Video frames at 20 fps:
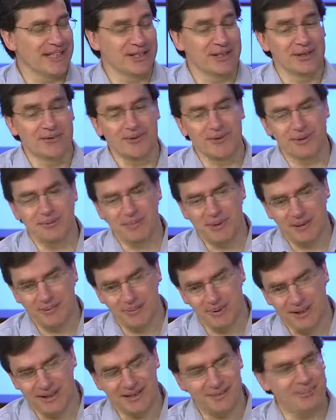I interviewed
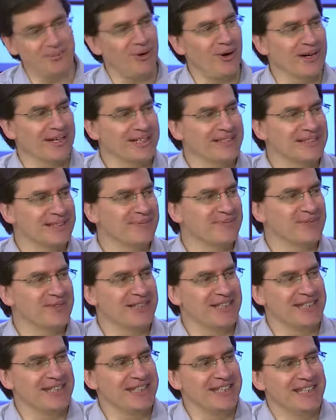people at the Milwaukee
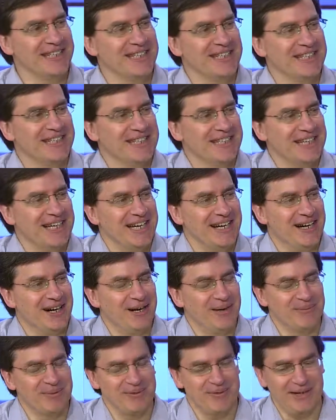Symphony mm -hmm.
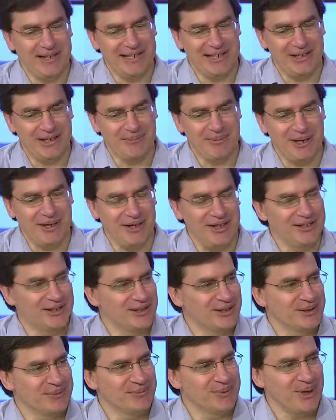um, to find out about
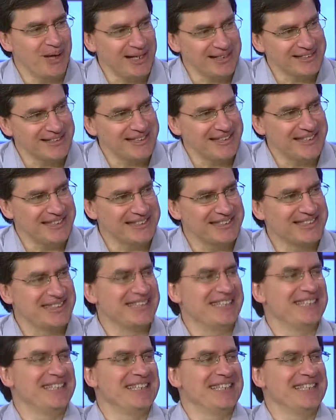audition process.